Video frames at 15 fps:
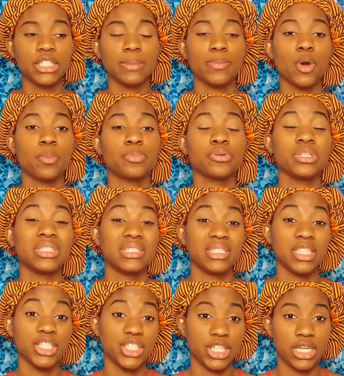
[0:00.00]
the more
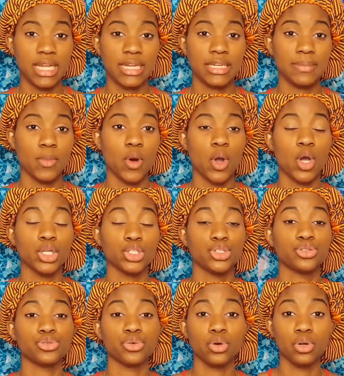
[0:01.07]
precision and the more
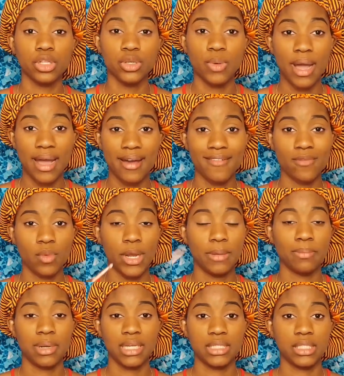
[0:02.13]
control you have
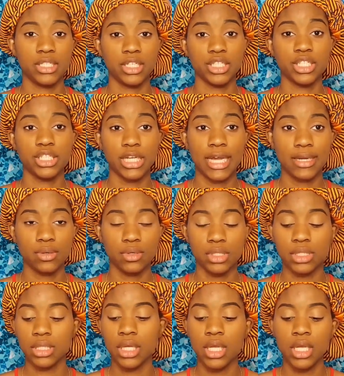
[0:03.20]
when placing your
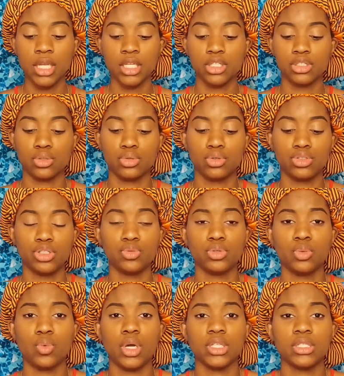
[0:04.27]
shadows. So you
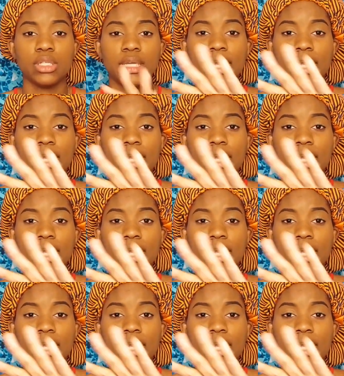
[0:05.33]
would want to